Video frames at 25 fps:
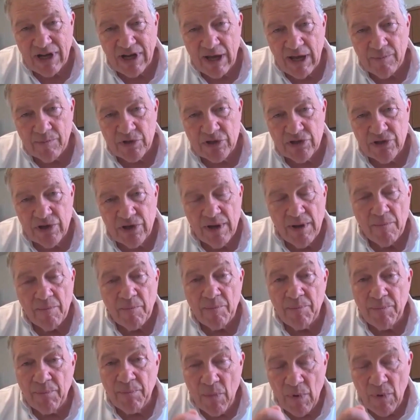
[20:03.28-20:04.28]
times
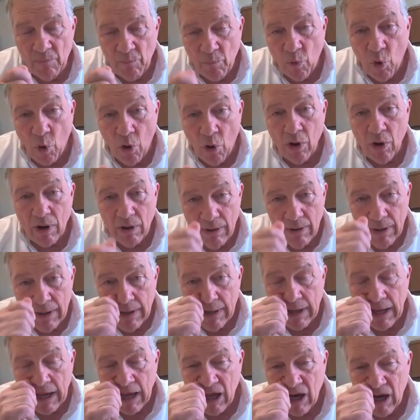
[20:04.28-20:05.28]
more
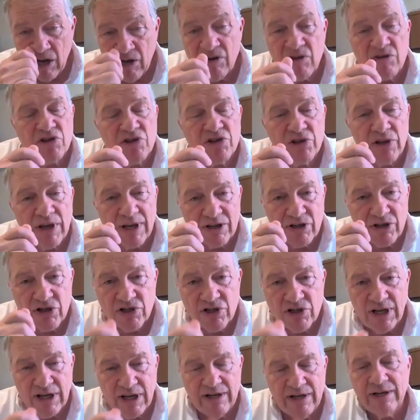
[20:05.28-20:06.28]
and
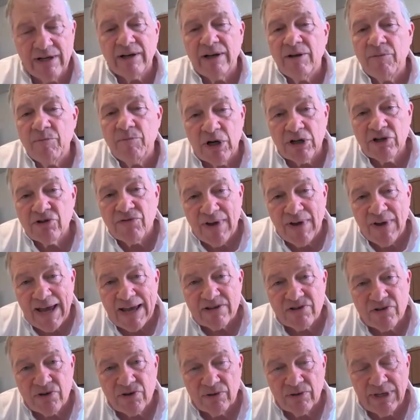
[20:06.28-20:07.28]
exceedingly much
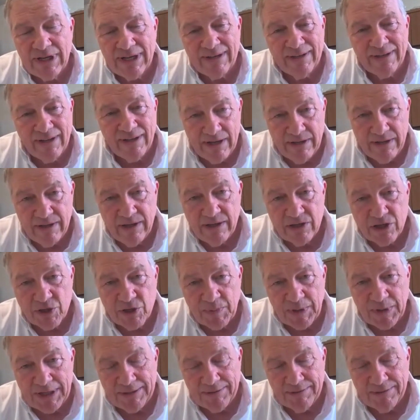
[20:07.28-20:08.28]
faster in lightning
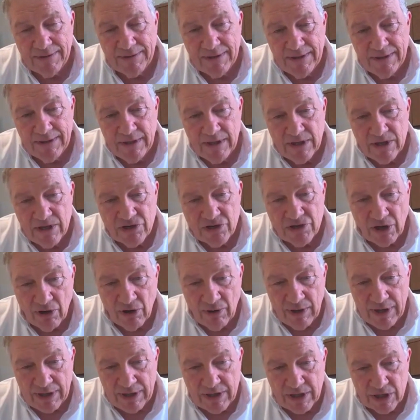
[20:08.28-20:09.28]
speed.
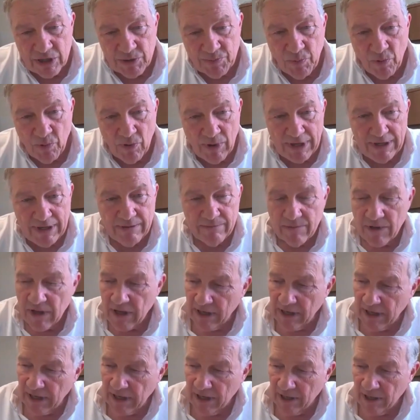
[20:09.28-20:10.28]
So at this point,
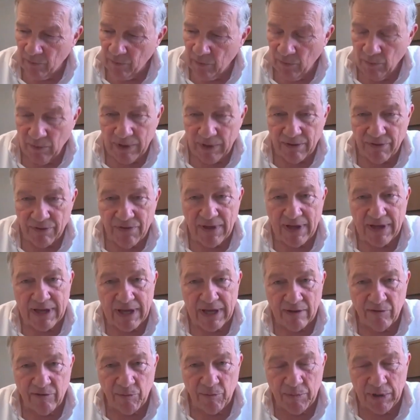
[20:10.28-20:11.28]
we want to
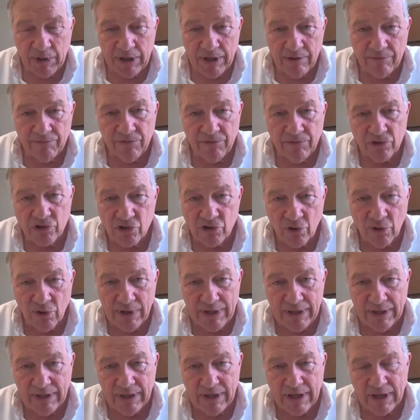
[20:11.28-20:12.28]
thank everybody for
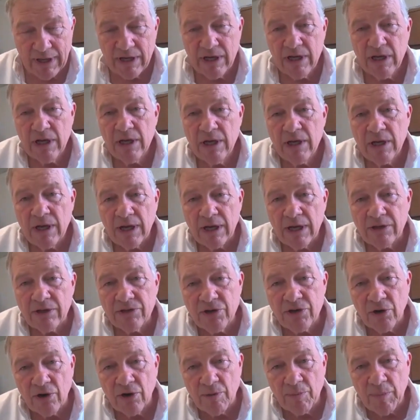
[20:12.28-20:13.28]
joining
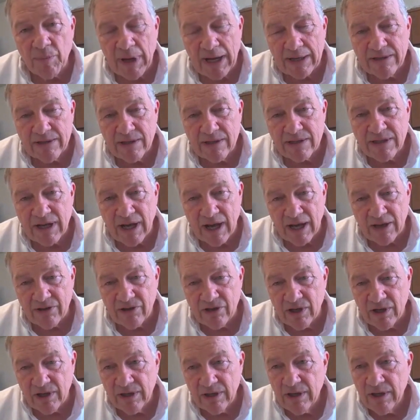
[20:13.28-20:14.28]
and turn it back to
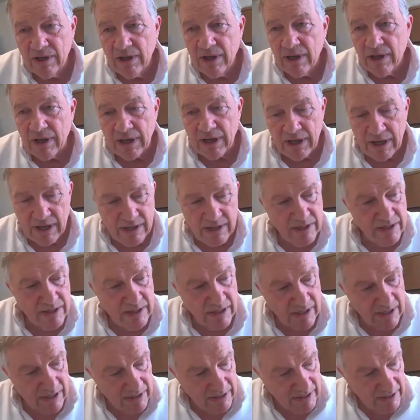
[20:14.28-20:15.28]
Tanya and
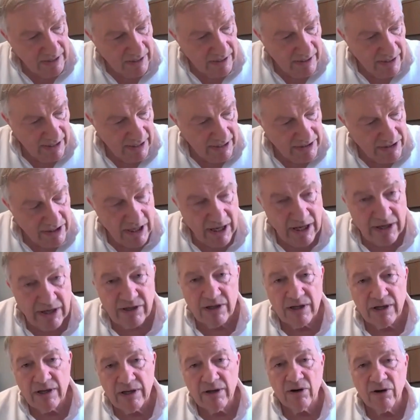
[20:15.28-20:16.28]
let
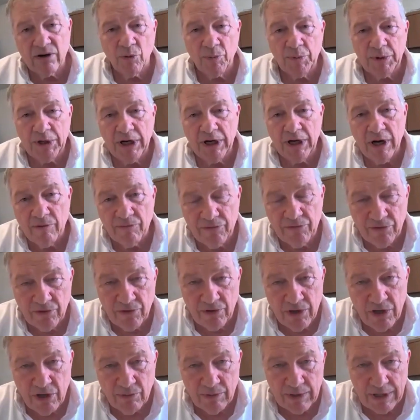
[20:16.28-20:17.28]
Tanya open it up
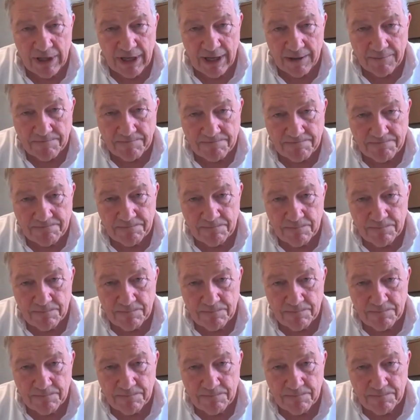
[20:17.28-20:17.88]
for Q&A.